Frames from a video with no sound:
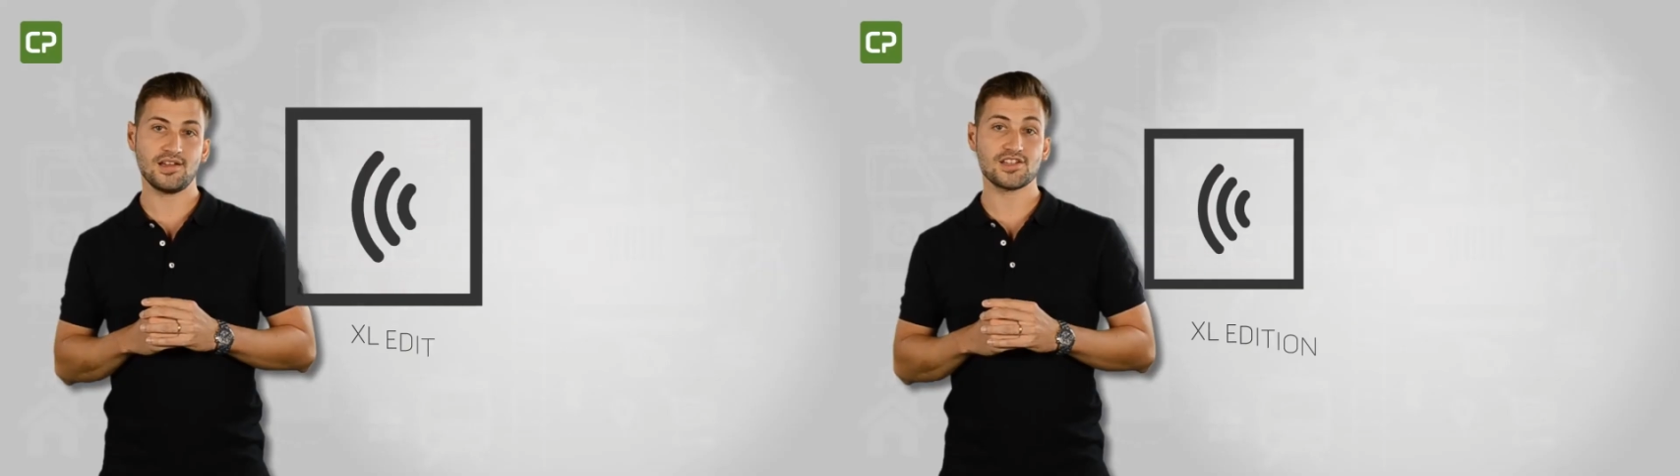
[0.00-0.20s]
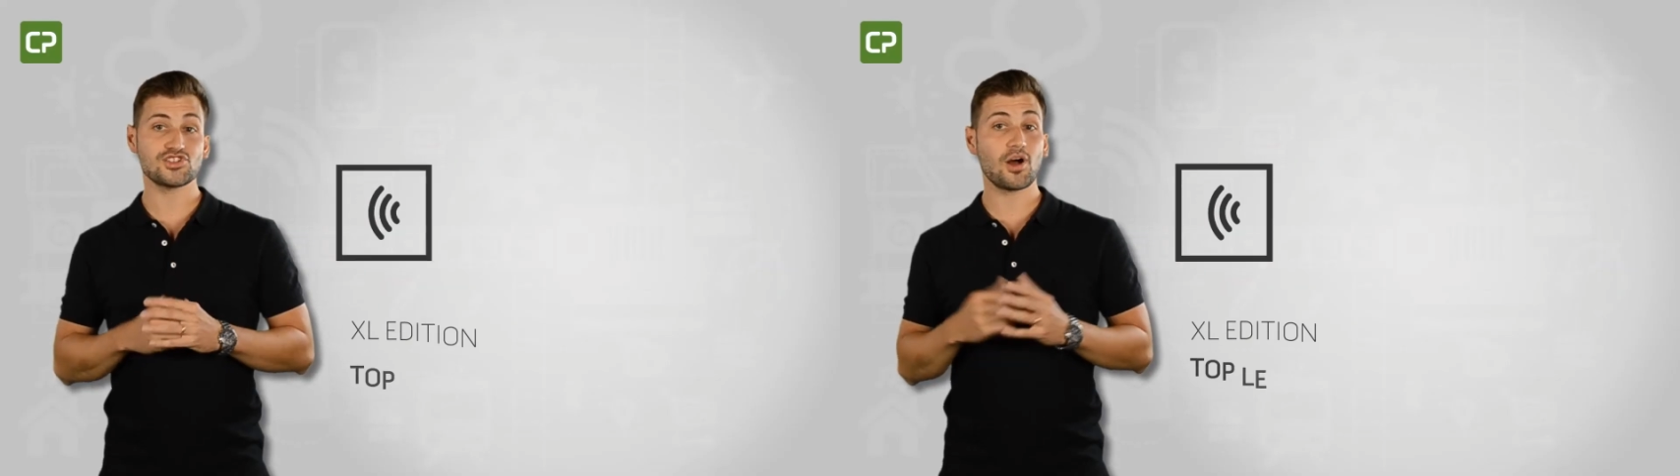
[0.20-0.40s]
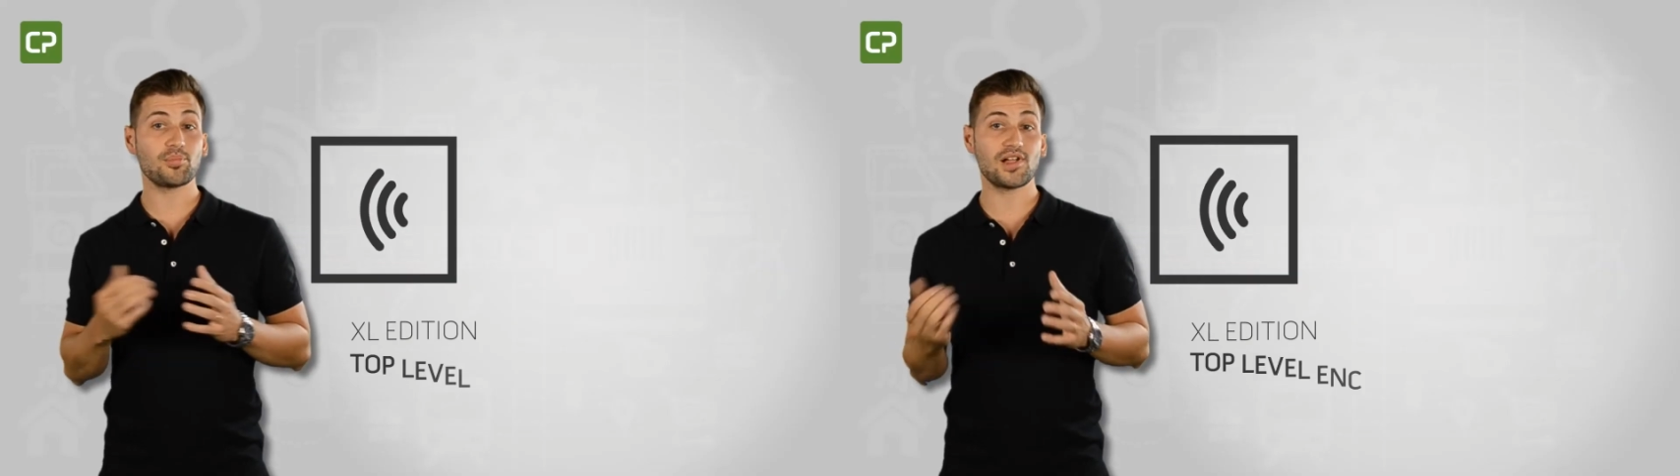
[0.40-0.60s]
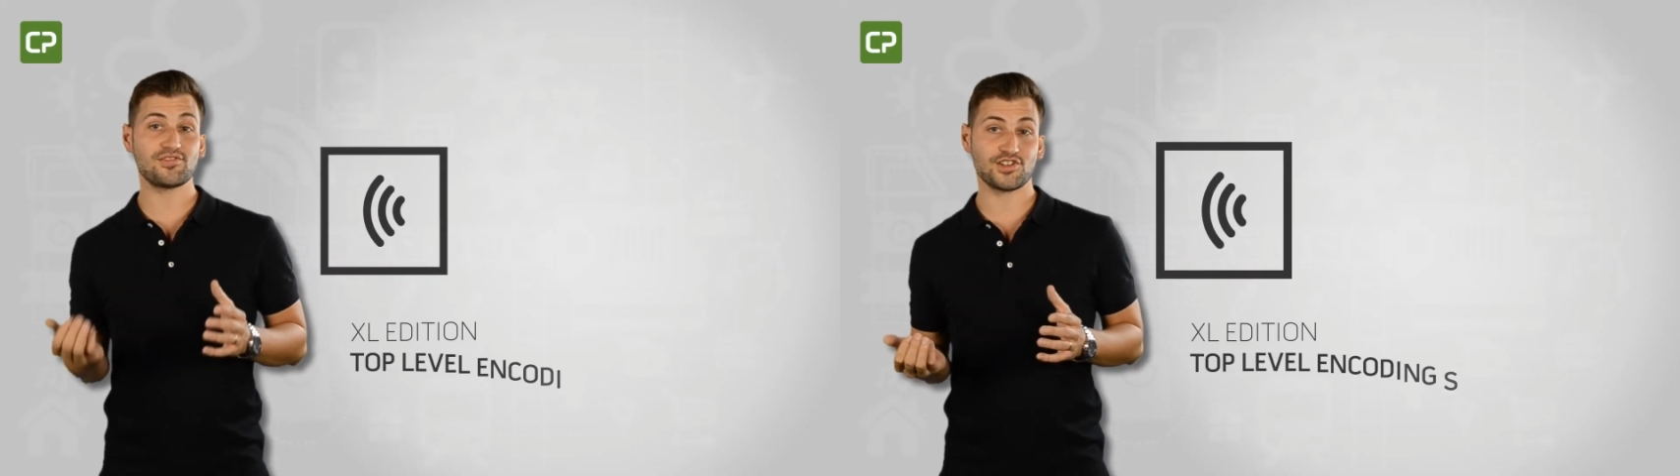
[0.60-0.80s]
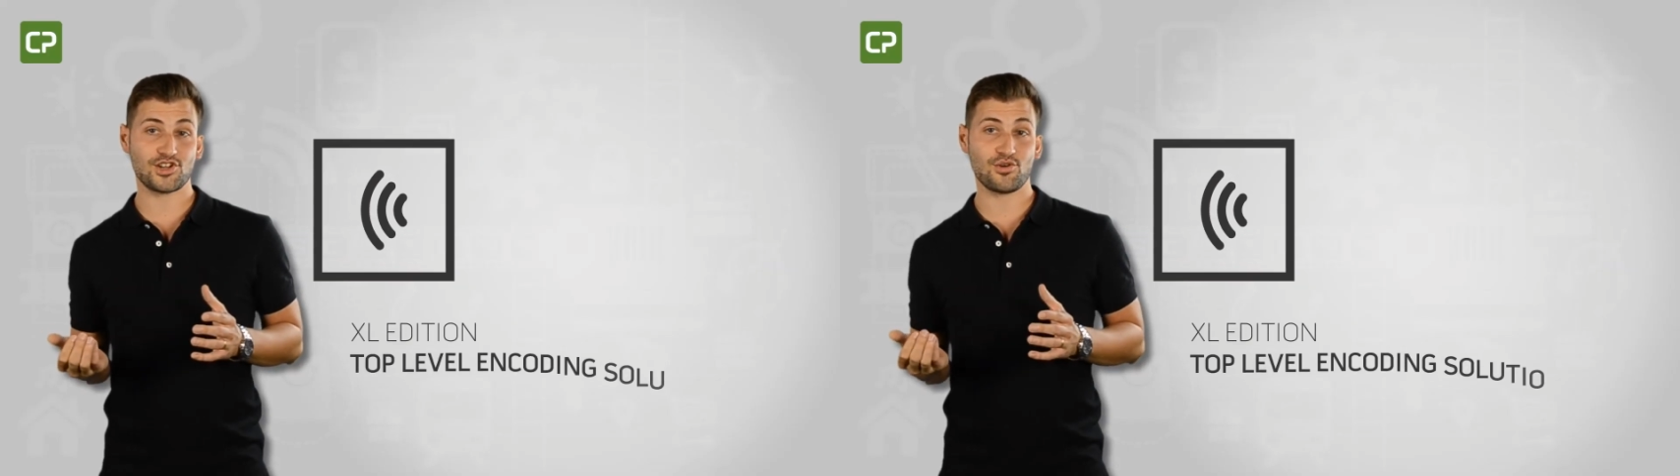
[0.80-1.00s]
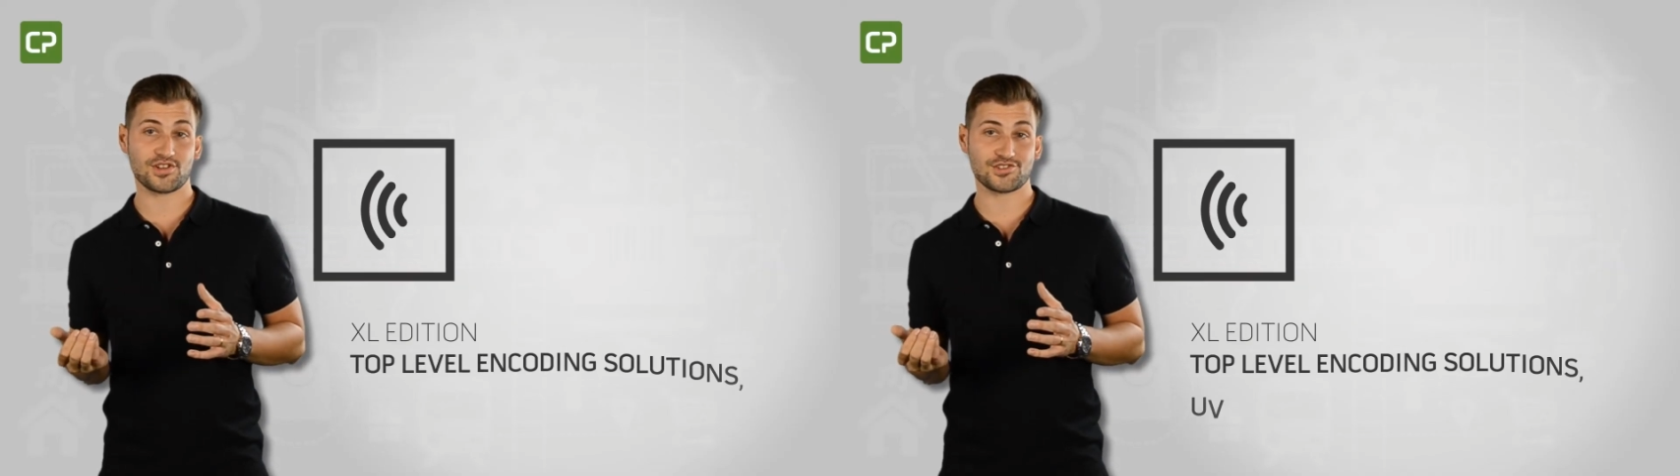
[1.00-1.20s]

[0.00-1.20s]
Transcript: Top level encoding